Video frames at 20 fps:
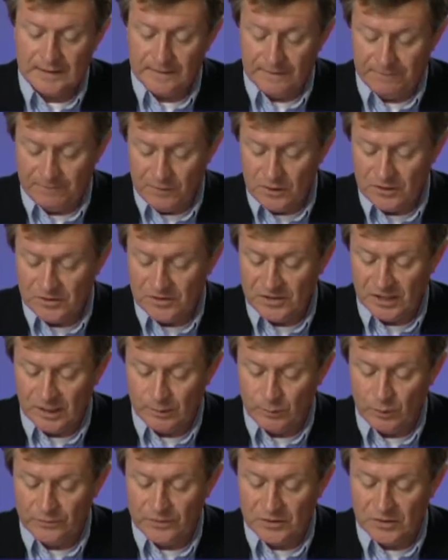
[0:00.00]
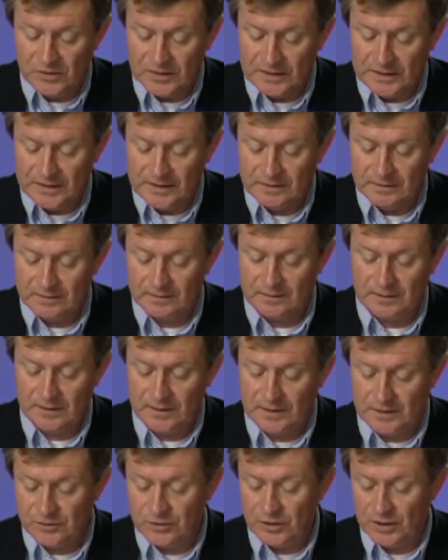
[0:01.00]
the first term obviously
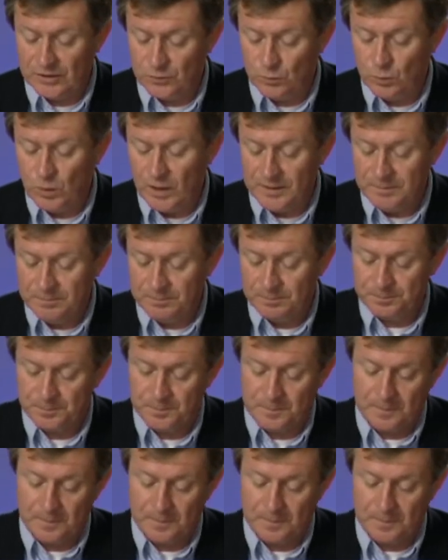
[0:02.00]
is just 1,